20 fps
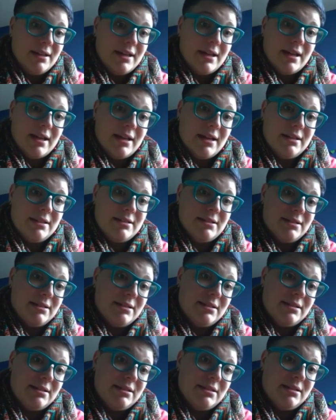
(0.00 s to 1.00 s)

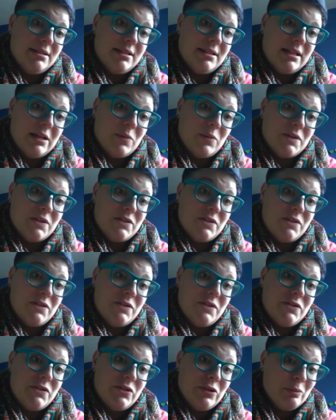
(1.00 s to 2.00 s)
and it was
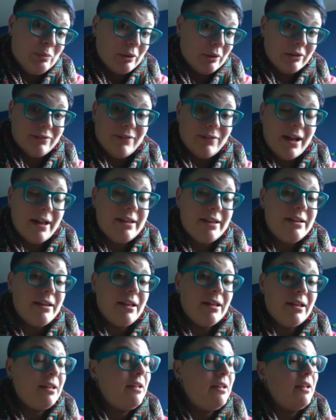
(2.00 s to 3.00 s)
super fun.